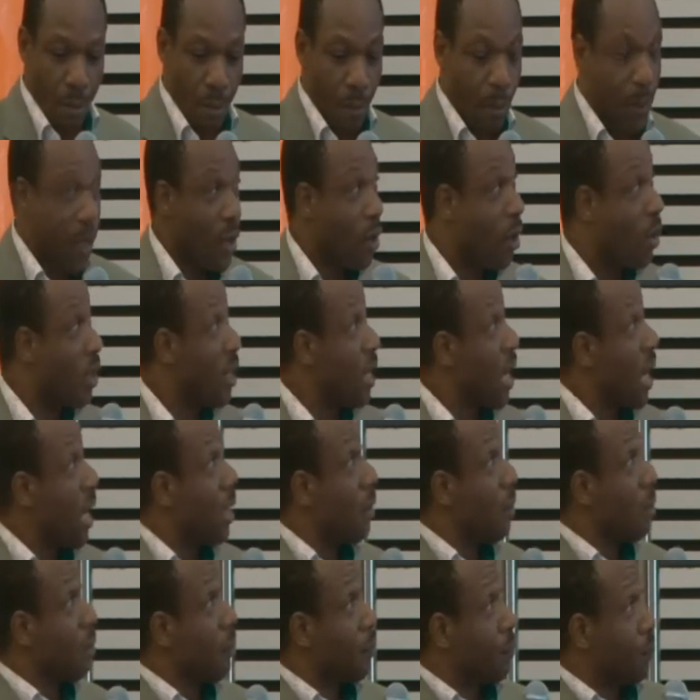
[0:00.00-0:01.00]
Beyond
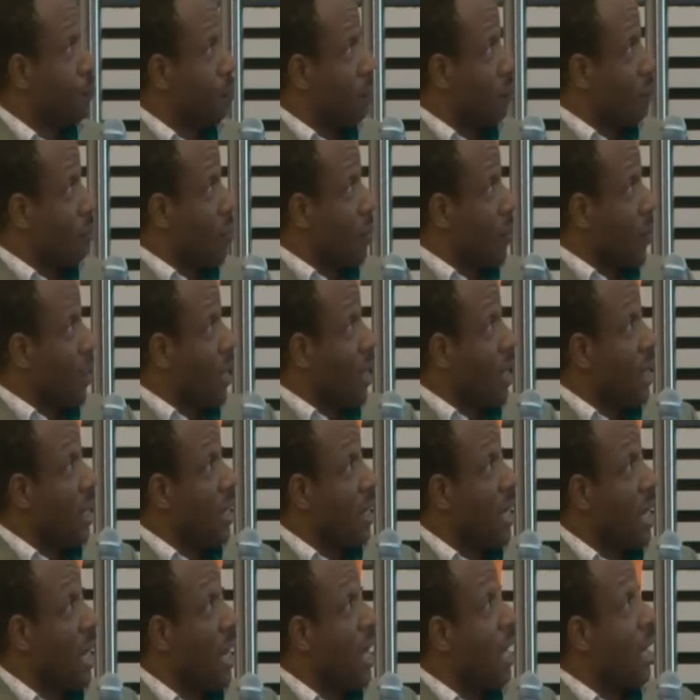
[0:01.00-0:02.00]
that,
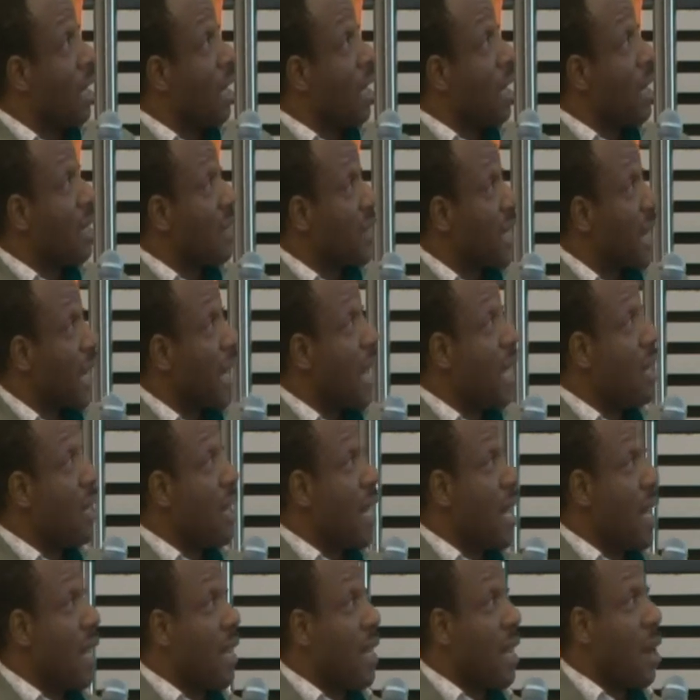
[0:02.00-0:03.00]
the second
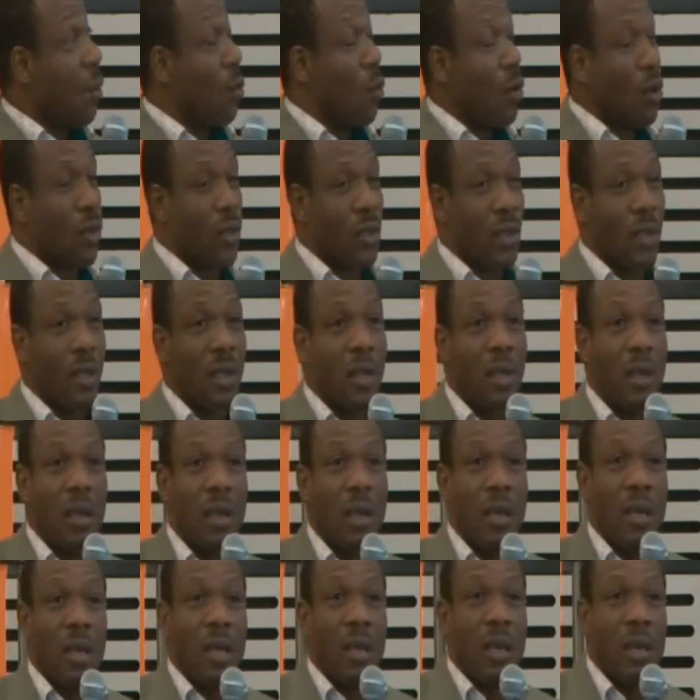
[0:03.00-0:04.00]
area was
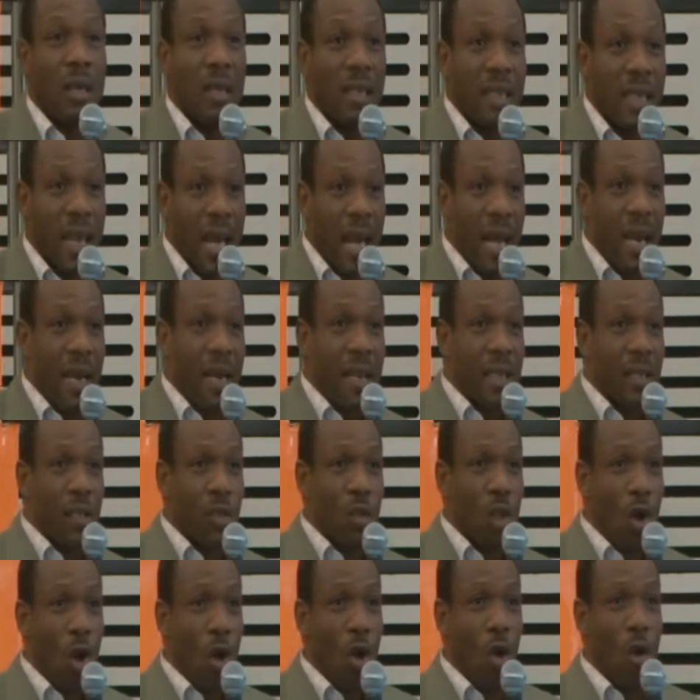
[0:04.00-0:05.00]
there is
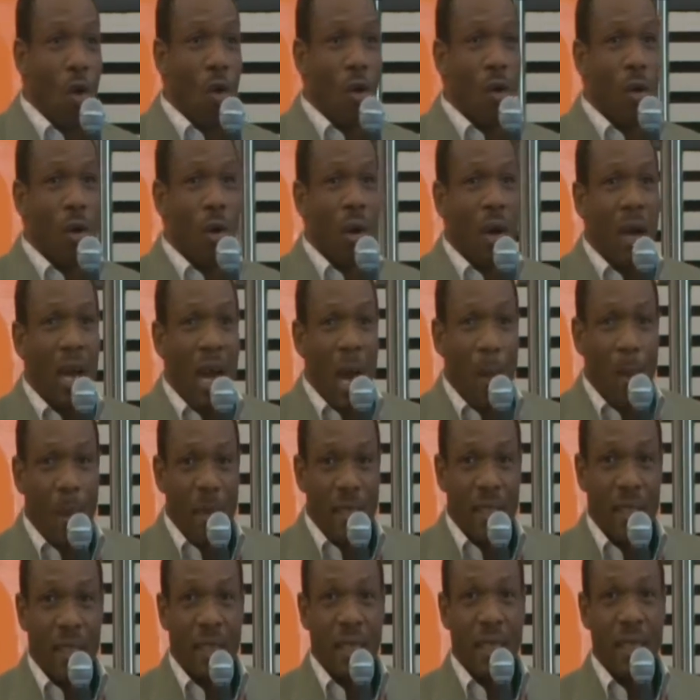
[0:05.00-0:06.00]
no
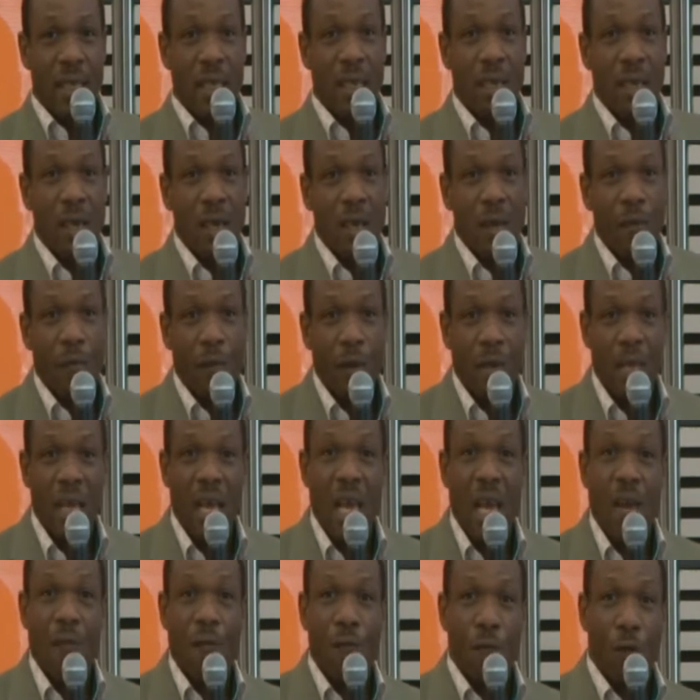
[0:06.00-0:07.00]
capacity for the
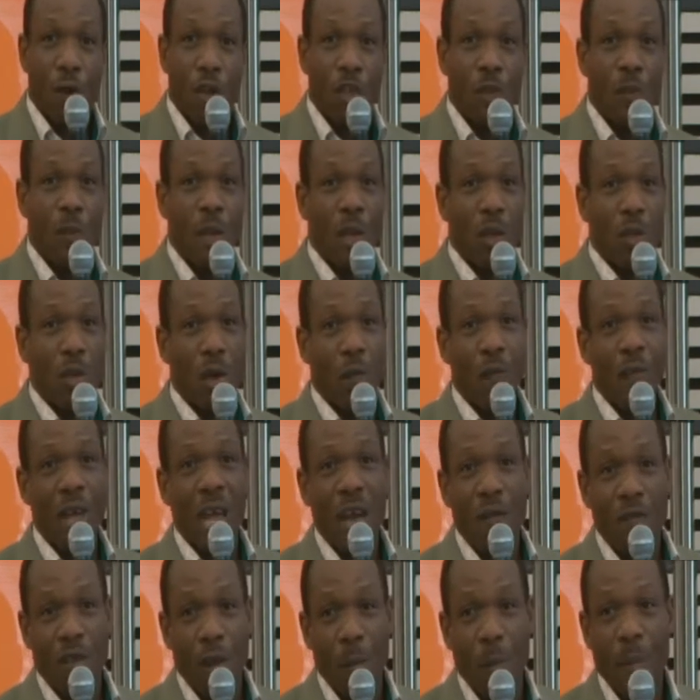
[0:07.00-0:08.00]
enforcement of
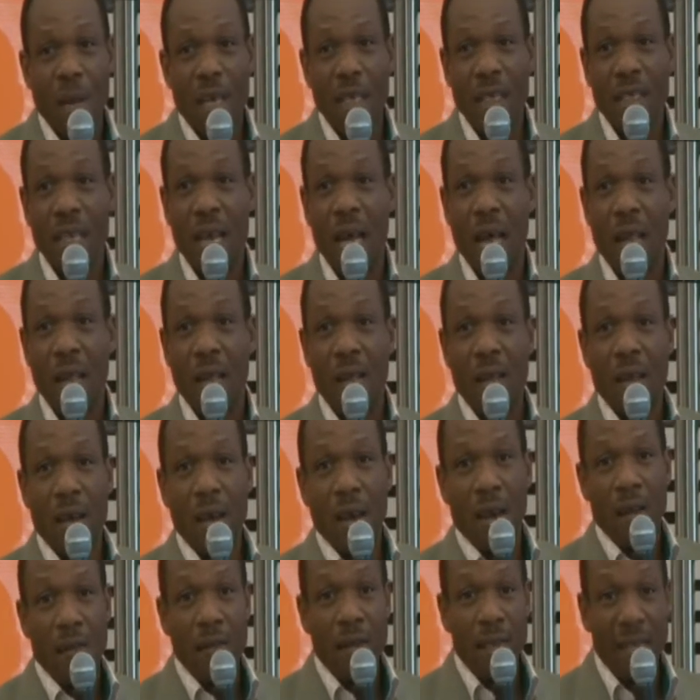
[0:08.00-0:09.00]
environmental
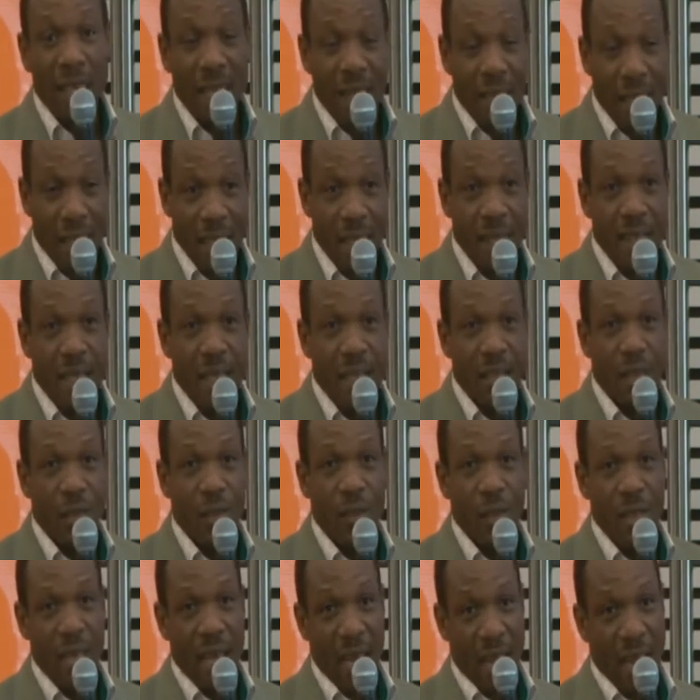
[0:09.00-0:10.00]

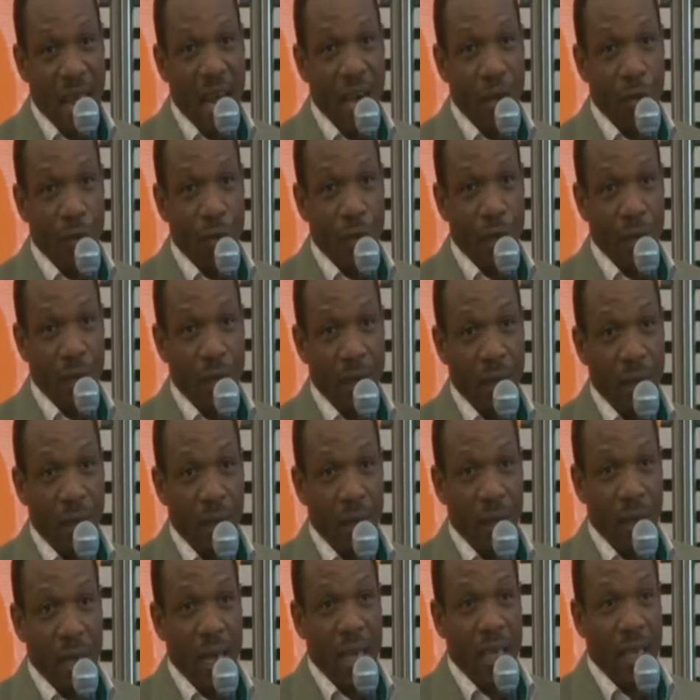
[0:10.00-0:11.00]
legislations in the country.
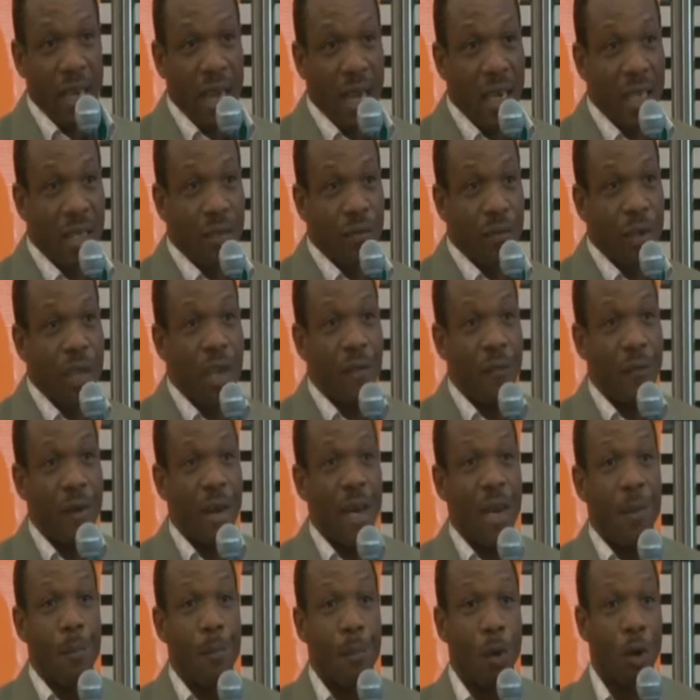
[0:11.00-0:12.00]
And that is really
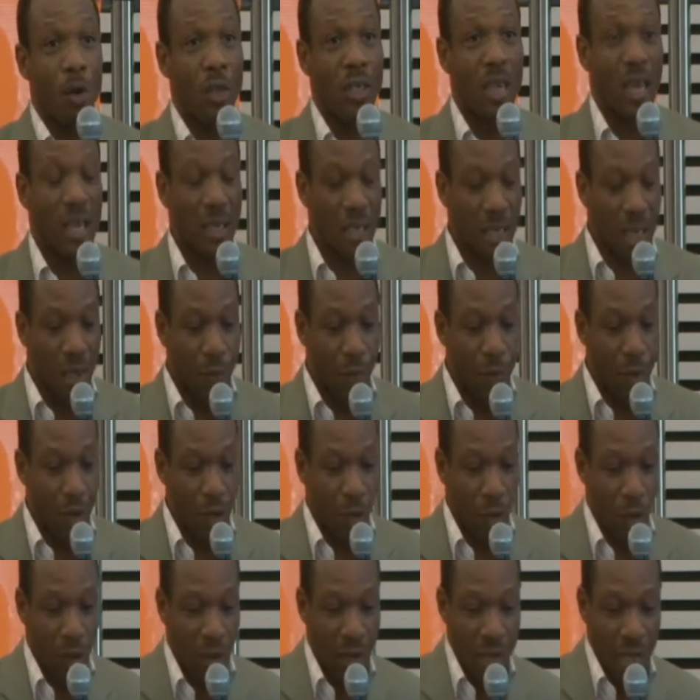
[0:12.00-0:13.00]
very important if we are
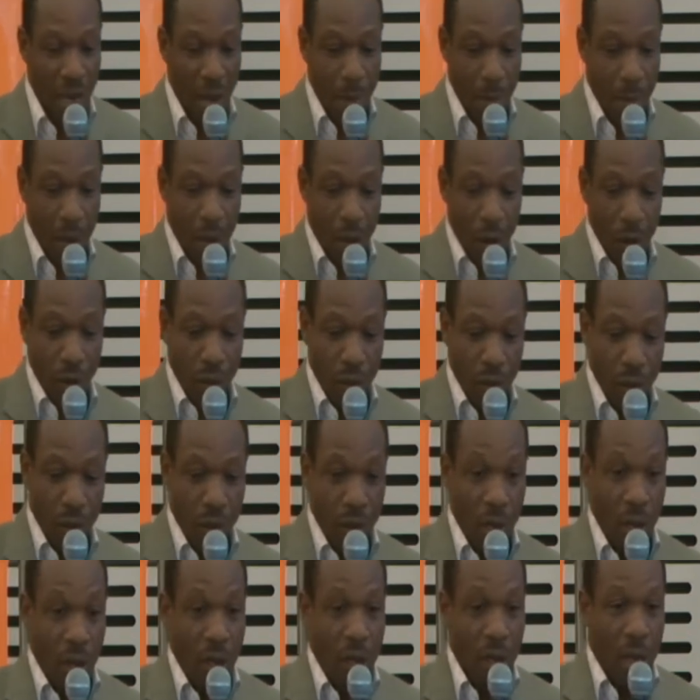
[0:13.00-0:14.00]
talking about
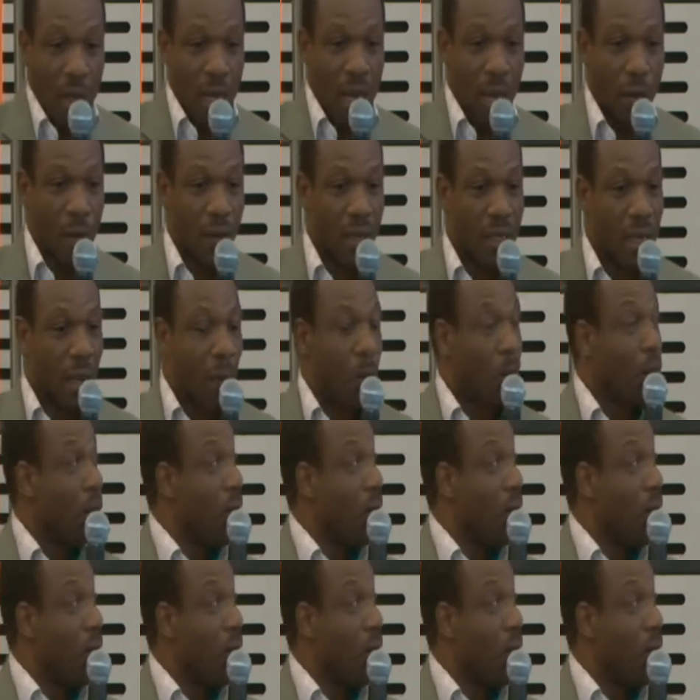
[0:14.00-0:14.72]
equitable